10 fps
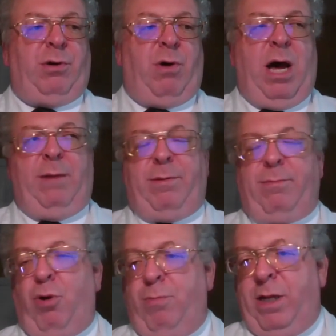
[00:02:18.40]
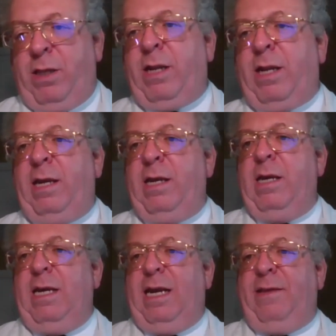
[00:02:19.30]
hypermobility
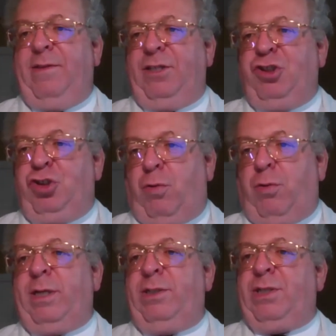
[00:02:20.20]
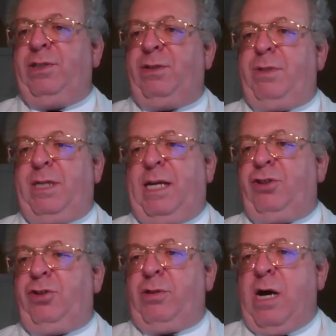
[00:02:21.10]
in the joints is a
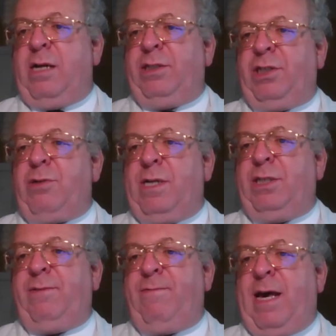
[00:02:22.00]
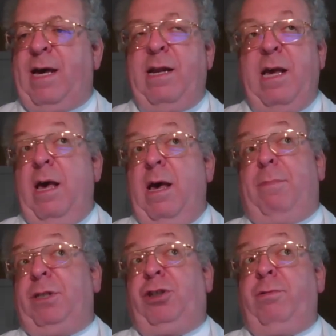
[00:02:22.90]
potential consequence of that.
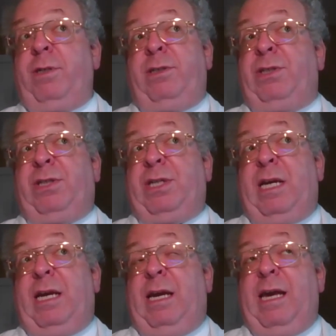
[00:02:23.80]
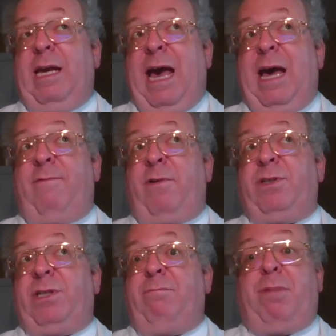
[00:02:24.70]
But you can see
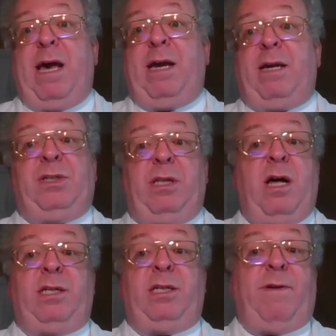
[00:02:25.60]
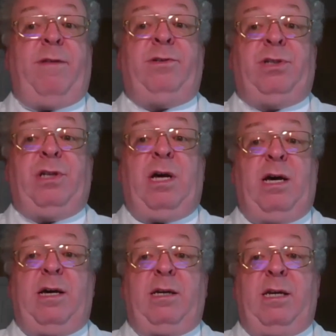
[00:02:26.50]
adverse impacts in lots of other
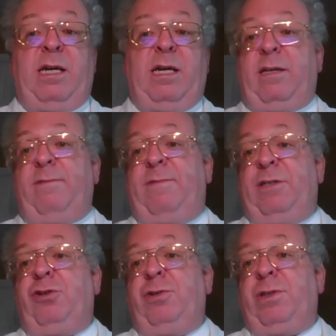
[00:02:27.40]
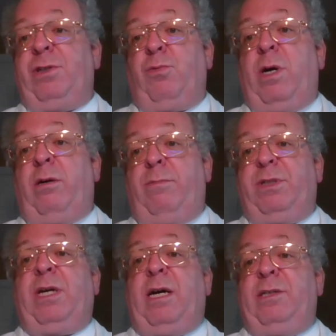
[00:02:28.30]
connective tissues as well,
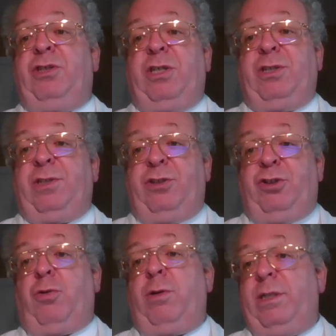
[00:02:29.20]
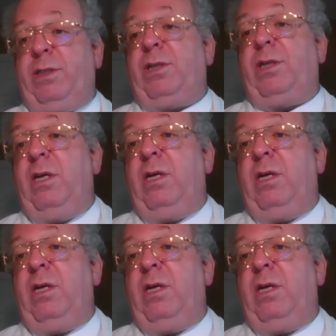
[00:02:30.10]
besides just the joints.